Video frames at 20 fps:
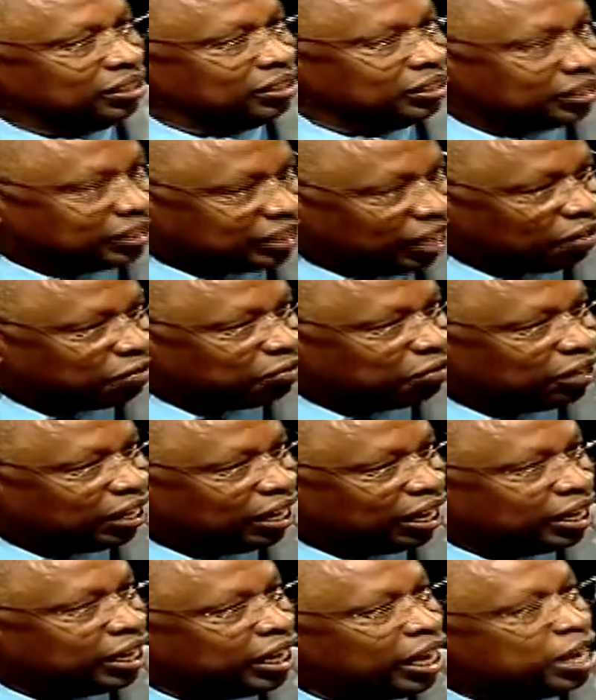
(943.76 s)
stuff
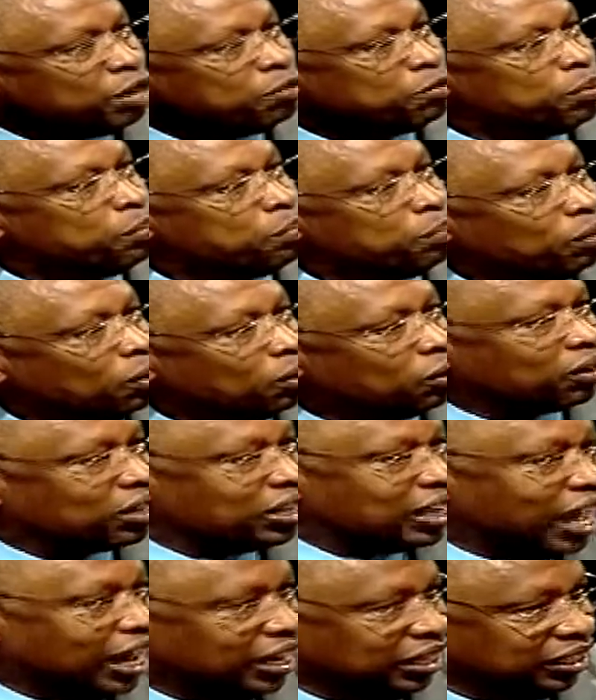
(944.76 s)
there, and we block
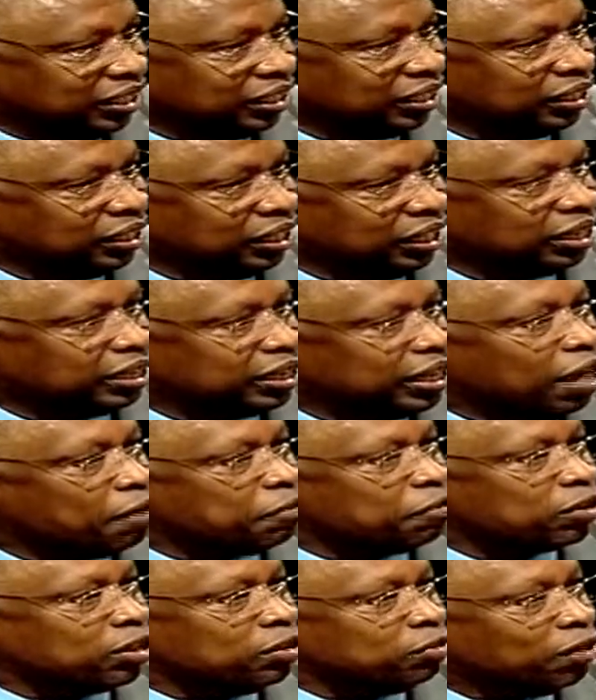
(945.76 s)
that.
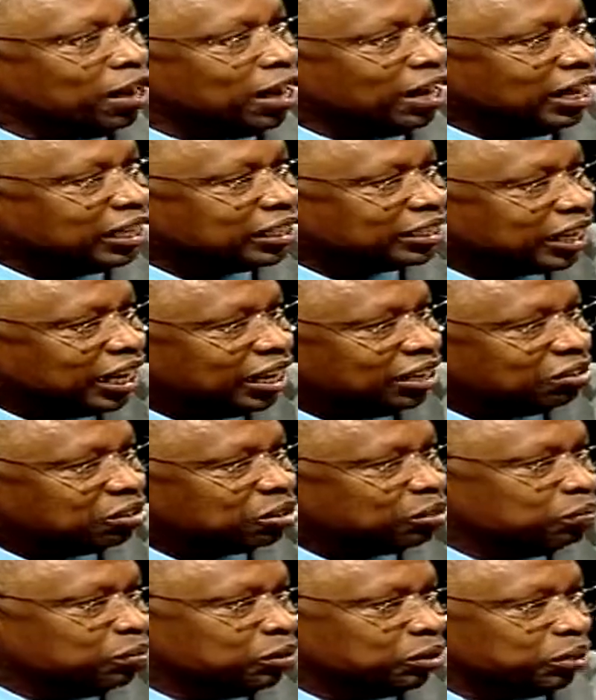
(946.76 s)
Therefore, the virus
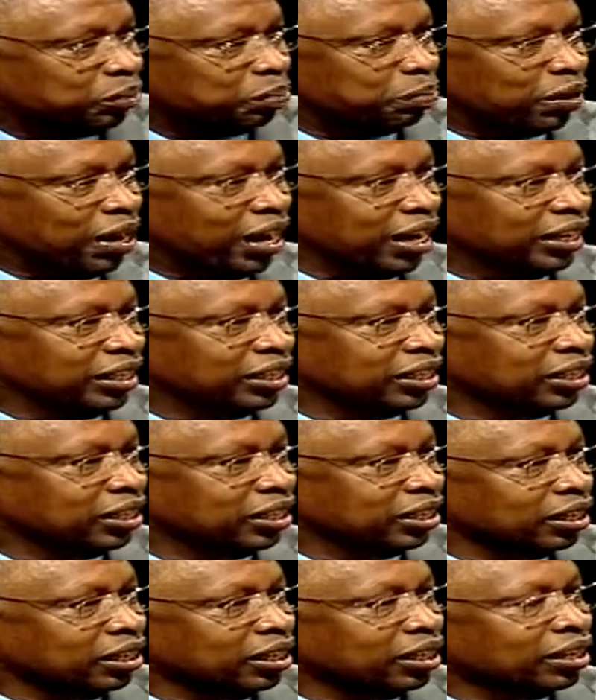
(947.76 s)
cannot multiply.
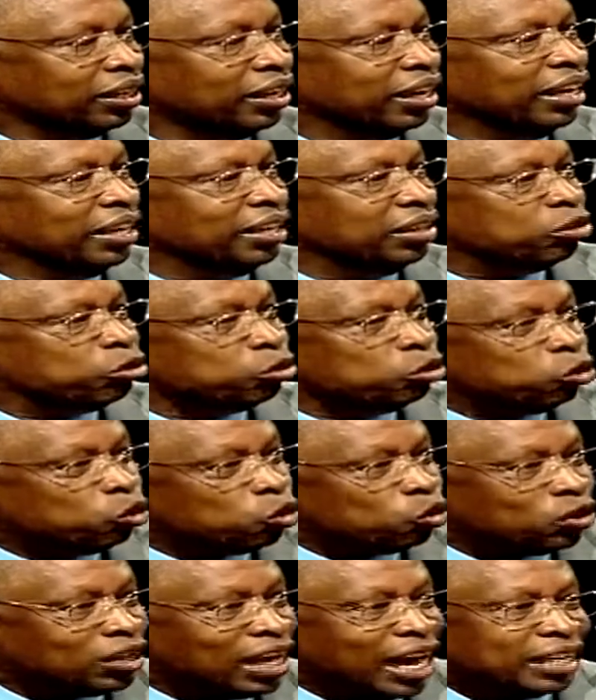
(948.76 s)
And to
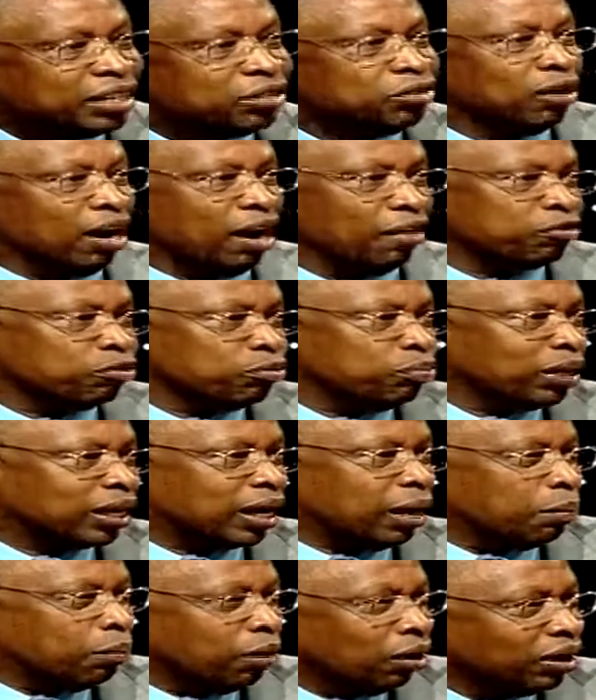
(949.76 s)
do that, you have to make
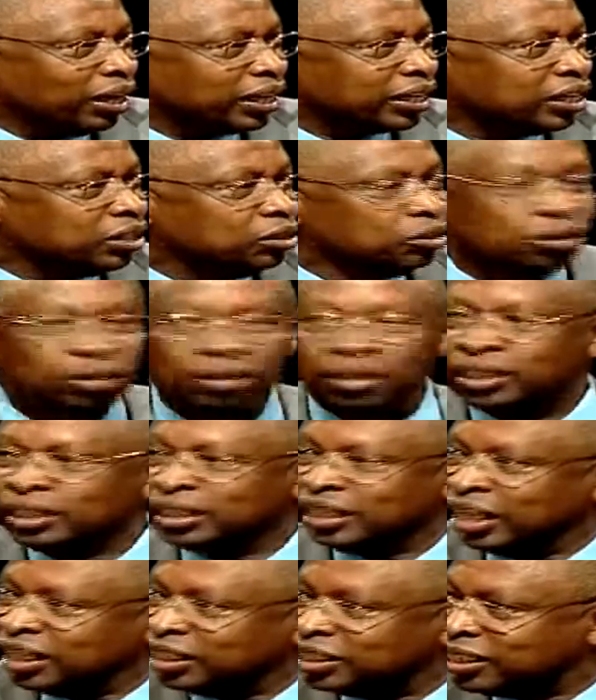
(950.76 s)
a molecule,
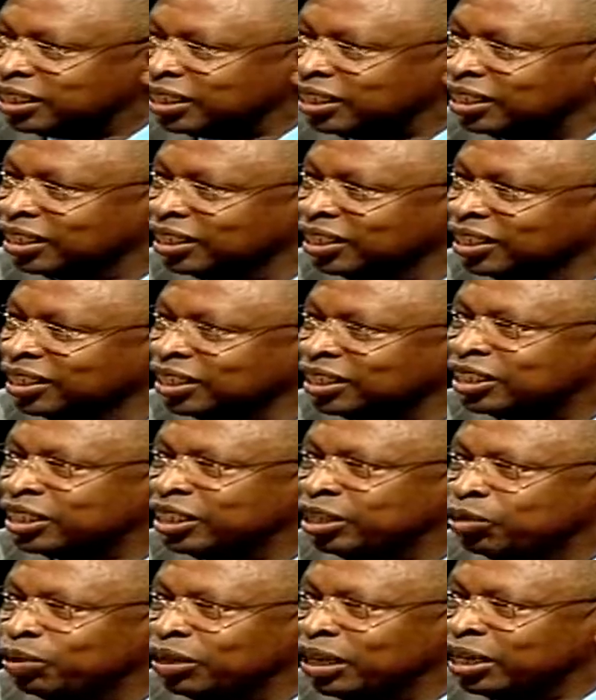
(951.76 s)
test it,
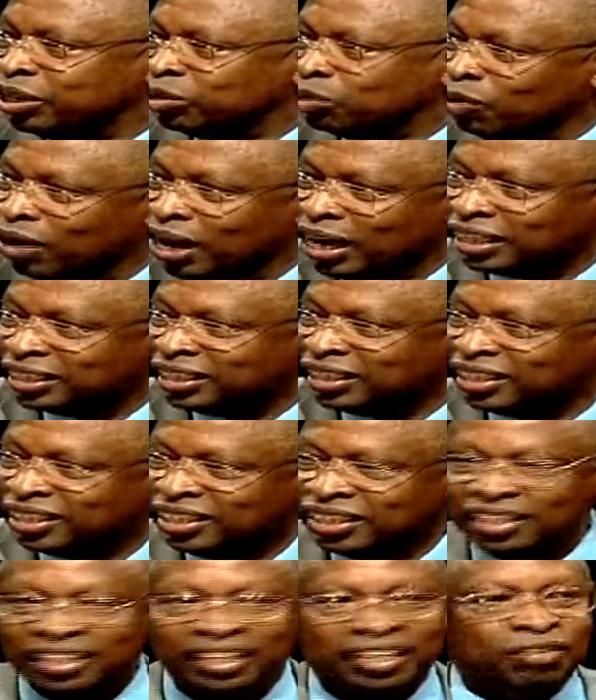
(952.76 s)
see whether it works.
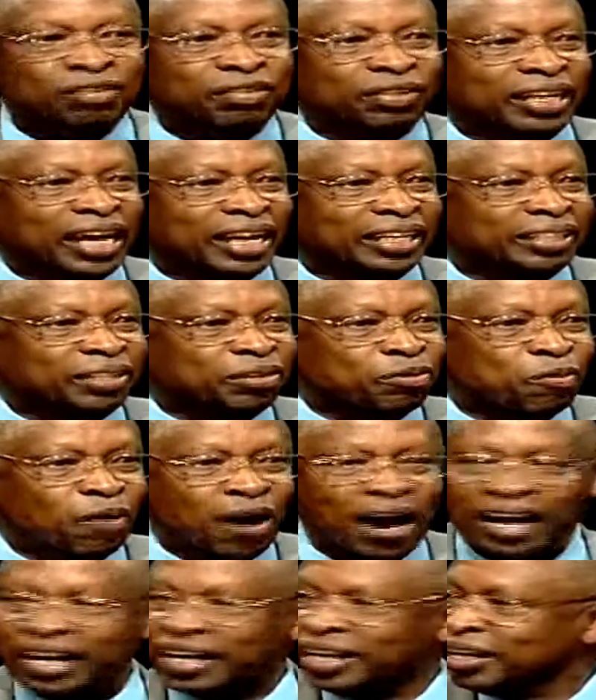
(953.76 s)
If it doesn't
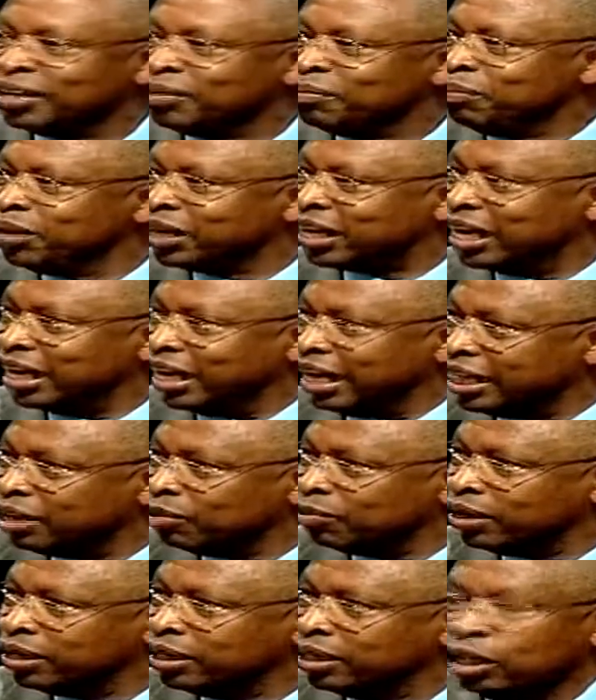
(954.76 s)
work, make another
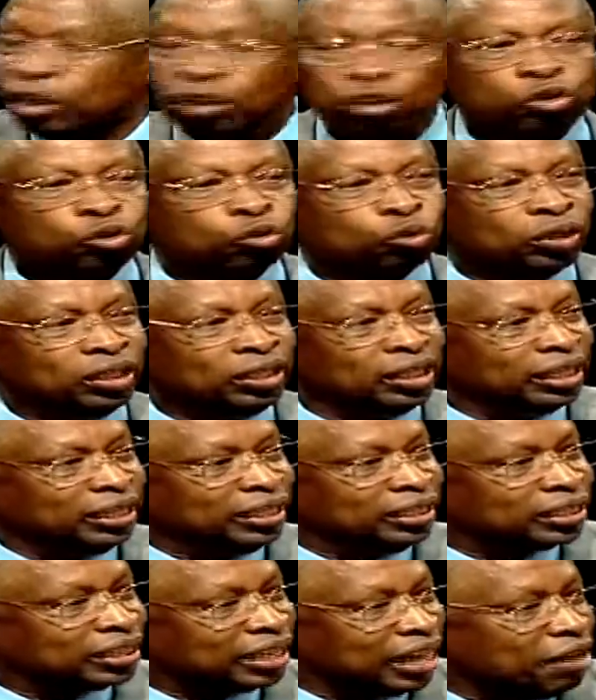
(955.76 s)
one. So in the
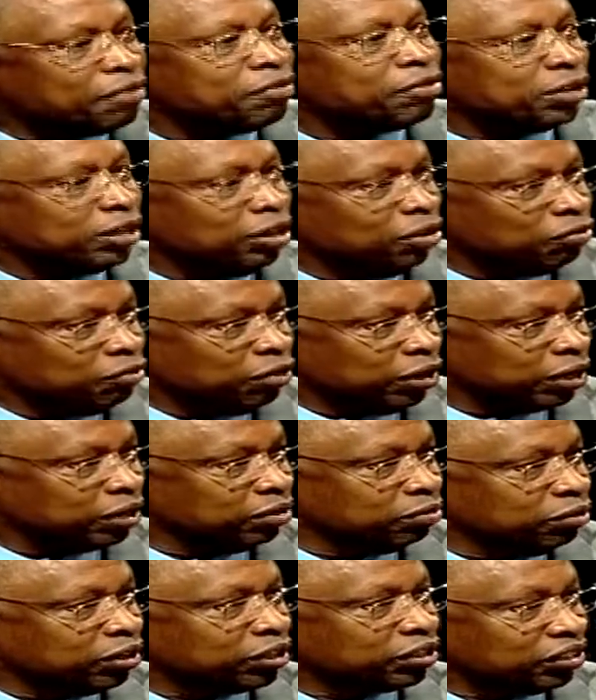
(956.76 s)
discovery of
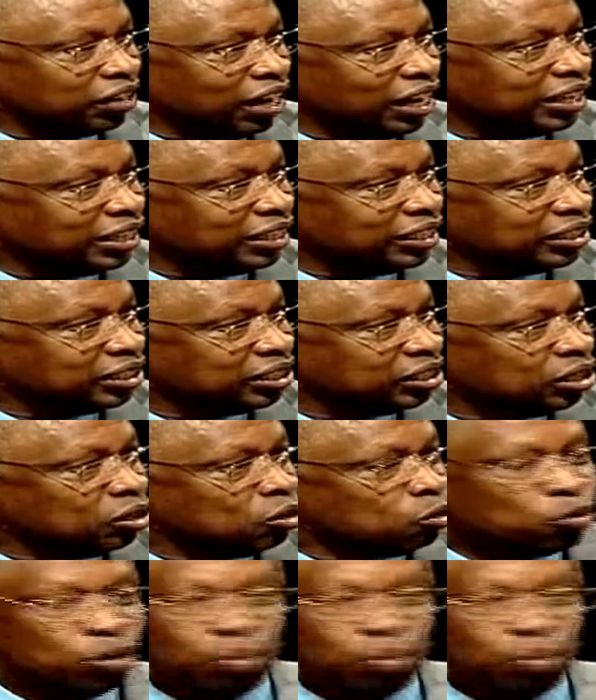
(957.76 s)
Victrelis, we